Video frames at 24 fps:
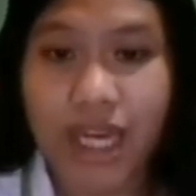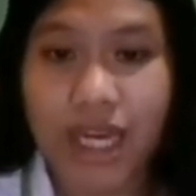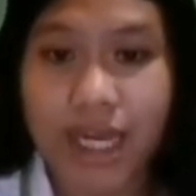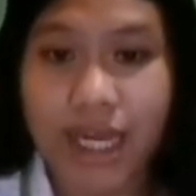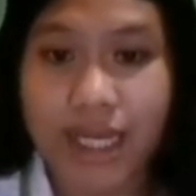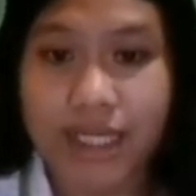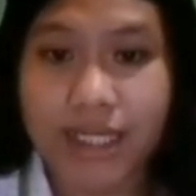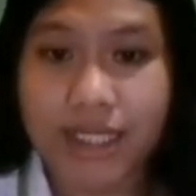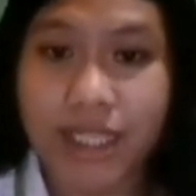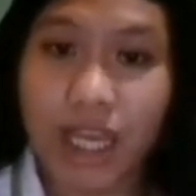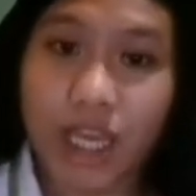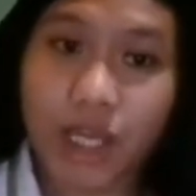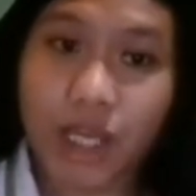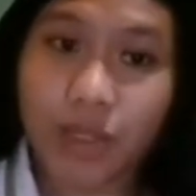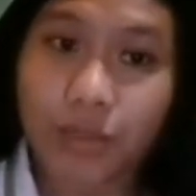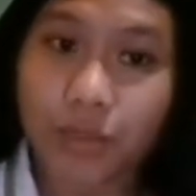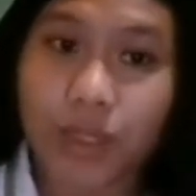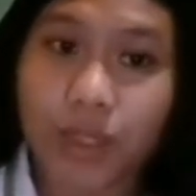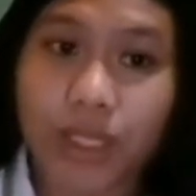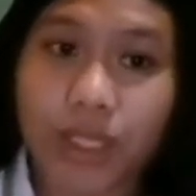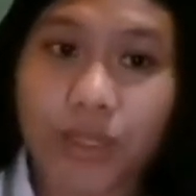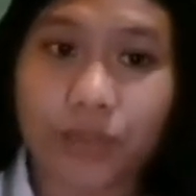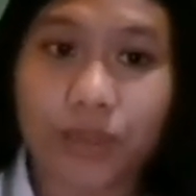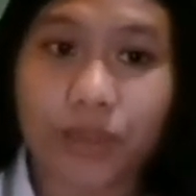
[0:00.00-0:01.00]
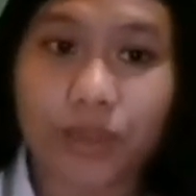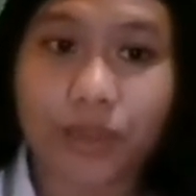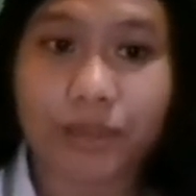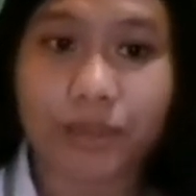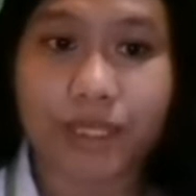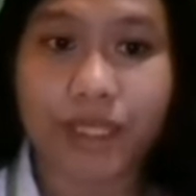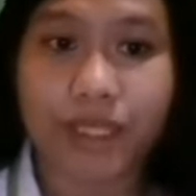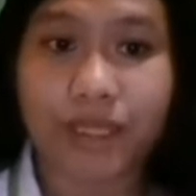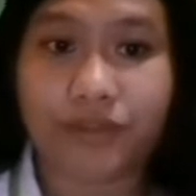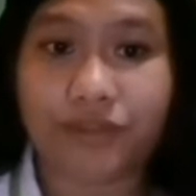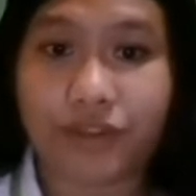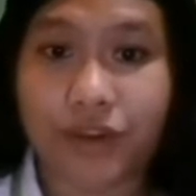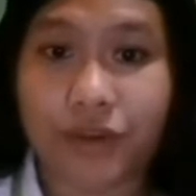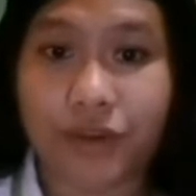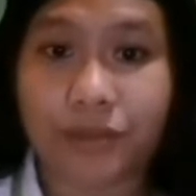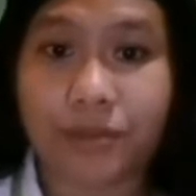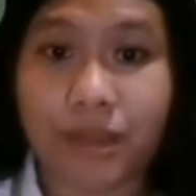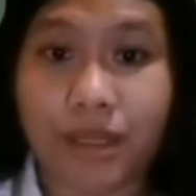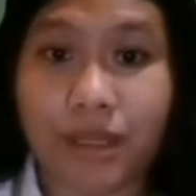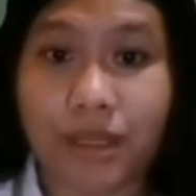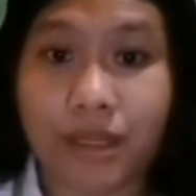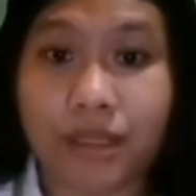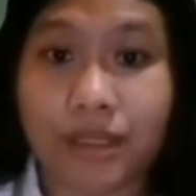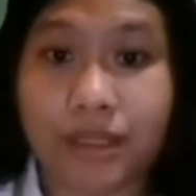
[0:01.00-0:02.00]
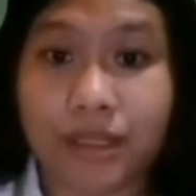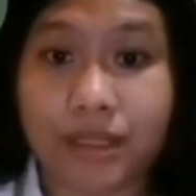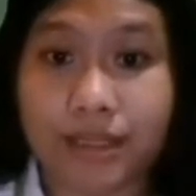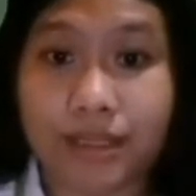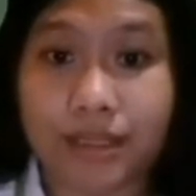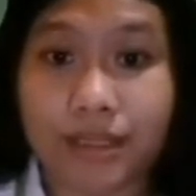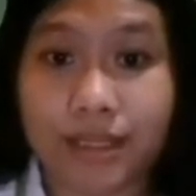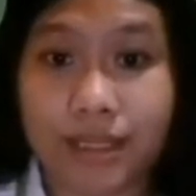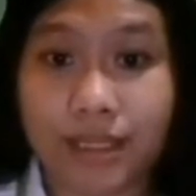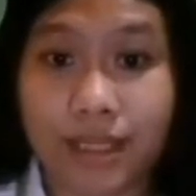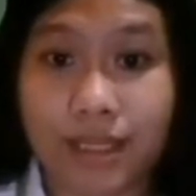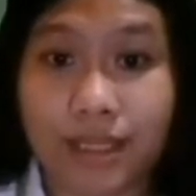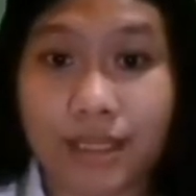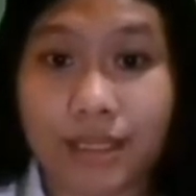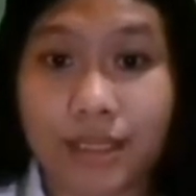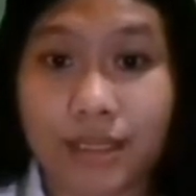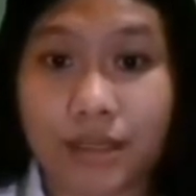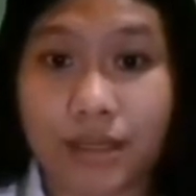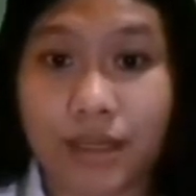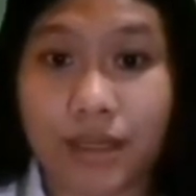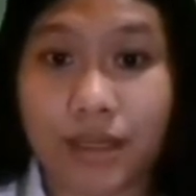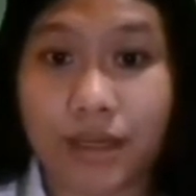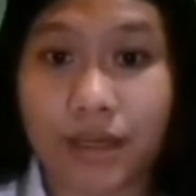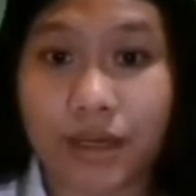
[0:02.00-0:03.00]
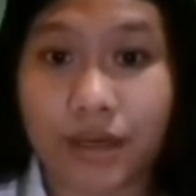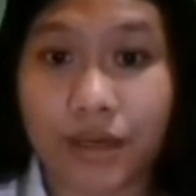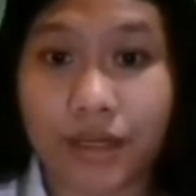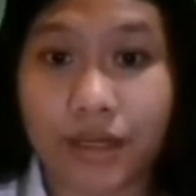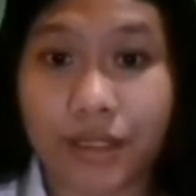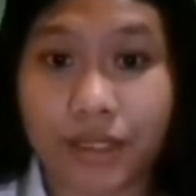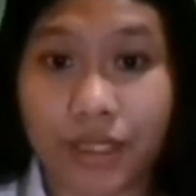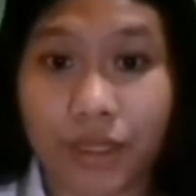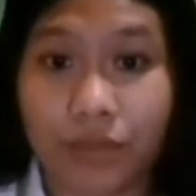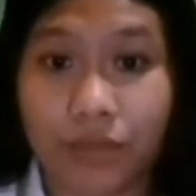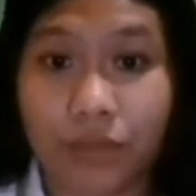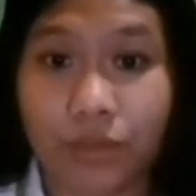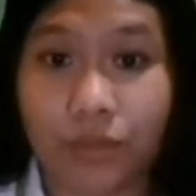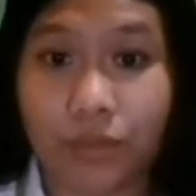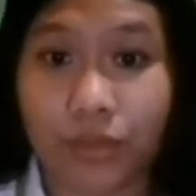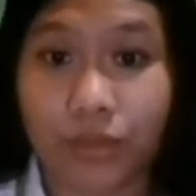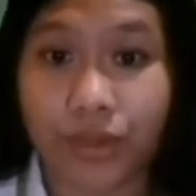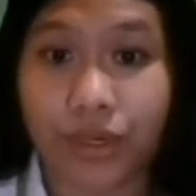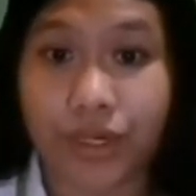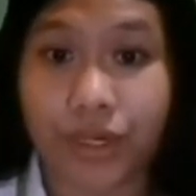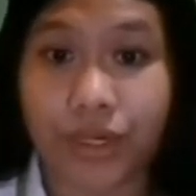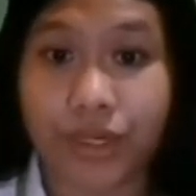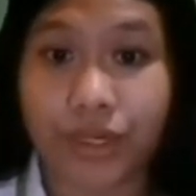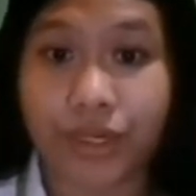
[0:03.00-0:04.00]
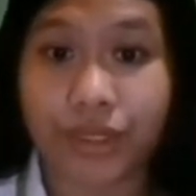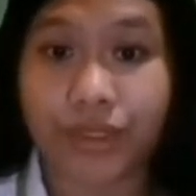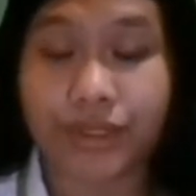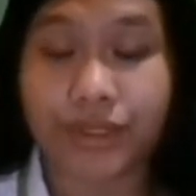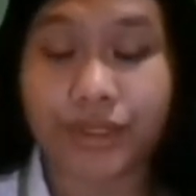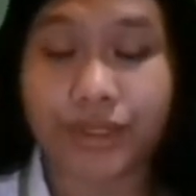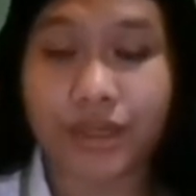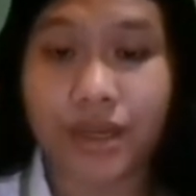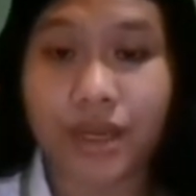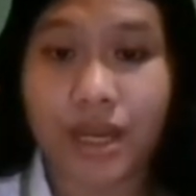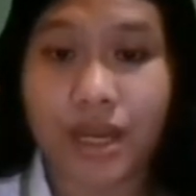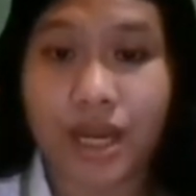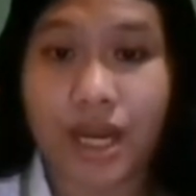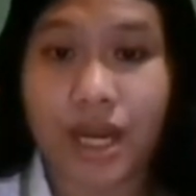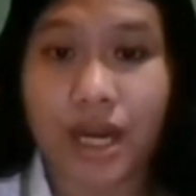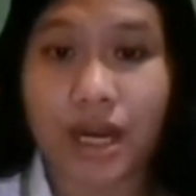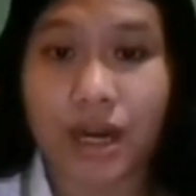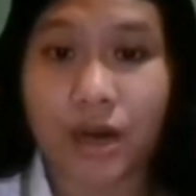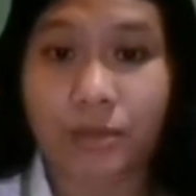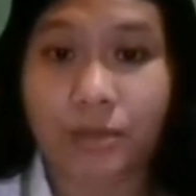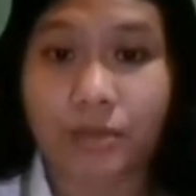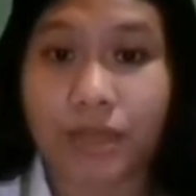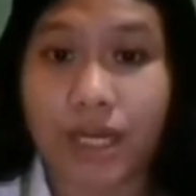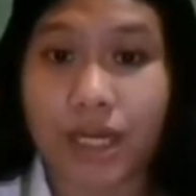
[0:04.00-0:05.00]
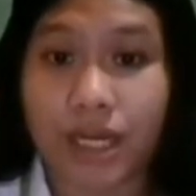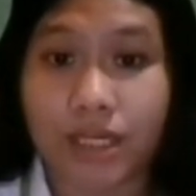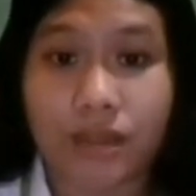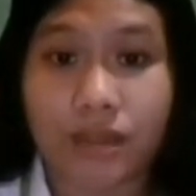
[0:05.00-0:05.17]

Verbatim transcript: uh, second one will be the verbal that's it the hurting words um,